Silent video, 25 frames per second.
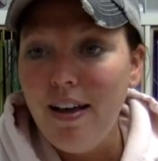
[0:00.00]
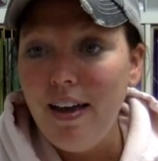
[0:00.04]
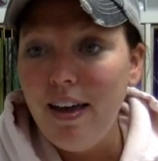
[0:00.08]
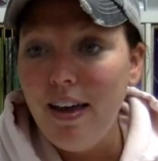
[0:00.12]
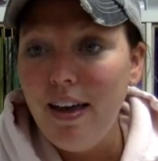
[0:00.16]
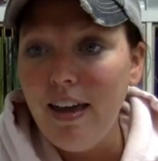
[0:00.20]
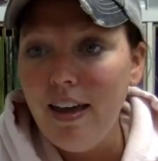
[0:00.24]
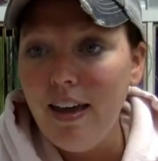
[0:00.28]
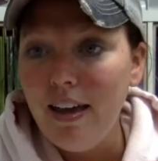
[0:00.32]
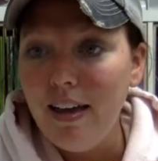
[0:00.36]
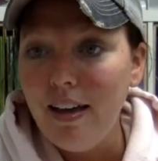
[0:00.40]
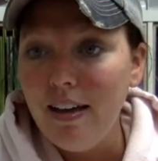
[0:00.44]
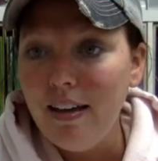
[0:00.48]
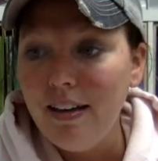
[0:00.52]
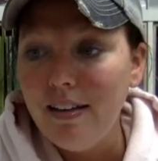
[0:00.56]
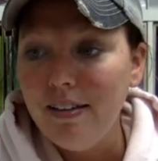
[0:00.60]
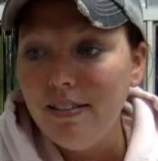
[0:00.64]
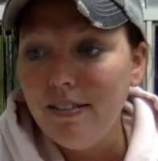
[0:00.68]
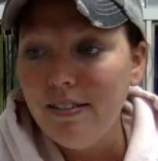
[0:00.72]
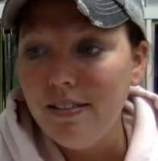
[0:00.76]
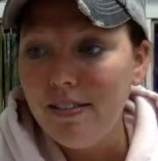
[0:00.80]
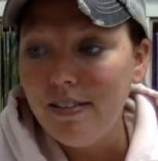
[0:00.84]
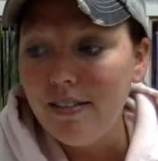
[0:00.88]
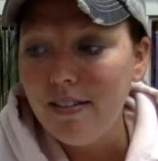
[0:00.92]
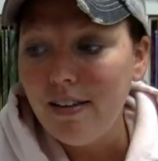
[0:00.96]

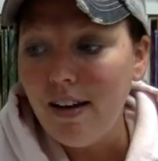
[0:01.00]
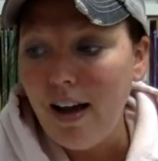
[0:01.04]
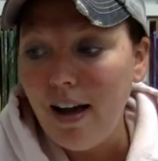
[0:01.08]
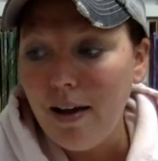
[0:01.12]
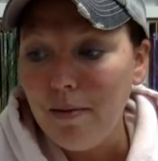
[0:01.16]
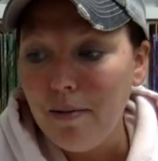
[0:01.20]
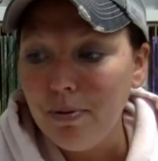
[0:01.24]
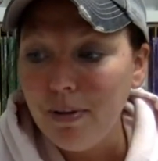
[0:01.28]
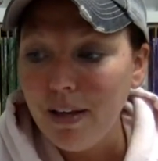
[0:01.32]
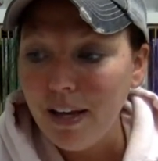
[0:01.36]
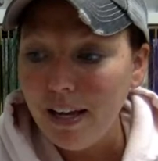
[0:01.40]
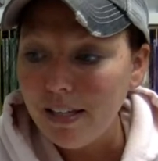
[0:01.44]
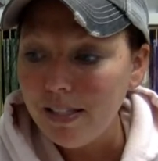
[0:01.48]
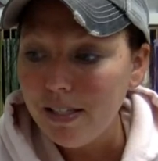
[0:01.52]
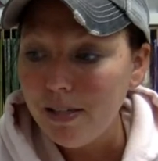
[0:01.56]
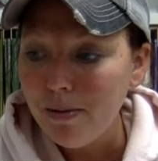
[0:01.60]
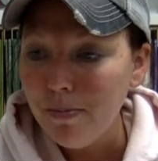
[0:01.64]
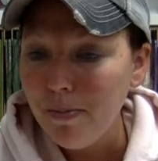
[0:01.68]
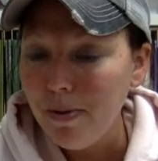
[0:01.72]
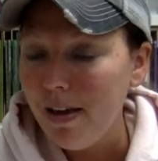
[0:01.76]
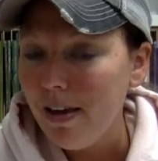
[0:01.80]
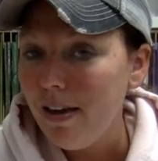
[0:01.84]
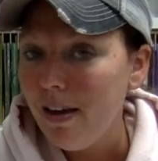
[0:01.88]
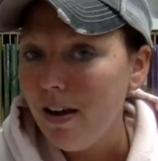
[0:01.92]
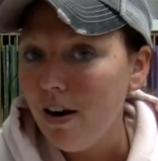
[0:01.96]
And I plan to
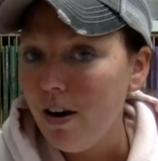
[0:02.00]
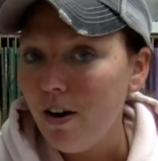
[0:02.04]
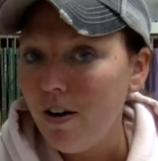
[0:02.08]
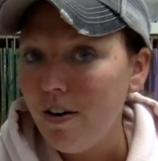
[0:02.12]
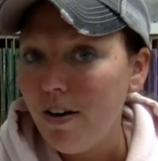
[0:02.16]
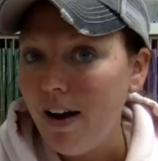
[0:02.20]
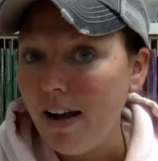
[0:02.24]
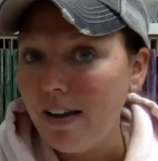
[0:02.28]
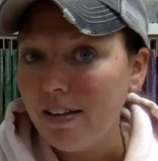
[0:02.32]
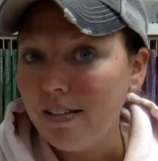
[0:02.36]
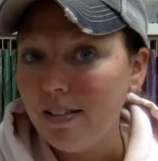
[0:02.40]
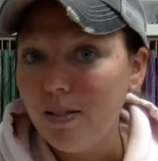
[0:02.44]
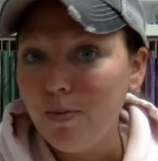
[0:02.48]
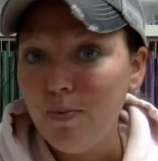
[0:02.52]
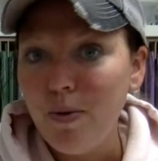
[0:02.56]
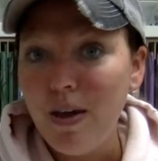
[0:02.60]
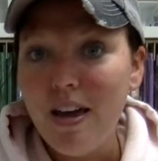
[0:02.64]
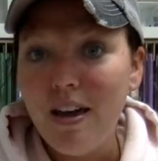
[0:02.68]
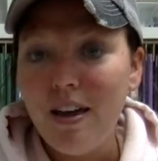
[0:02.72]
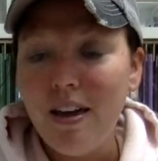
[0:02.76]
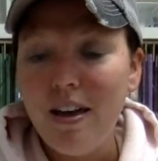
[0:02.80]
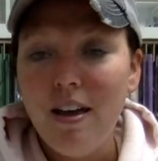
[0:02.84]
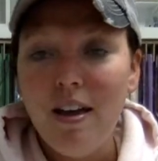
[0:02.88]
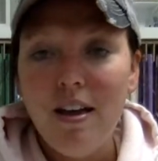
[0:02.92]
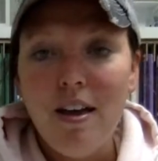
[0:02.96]
be here next
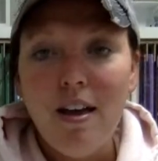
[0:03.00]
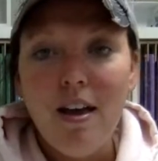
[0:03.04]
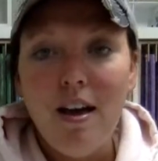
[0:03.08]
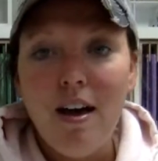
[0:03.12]
week,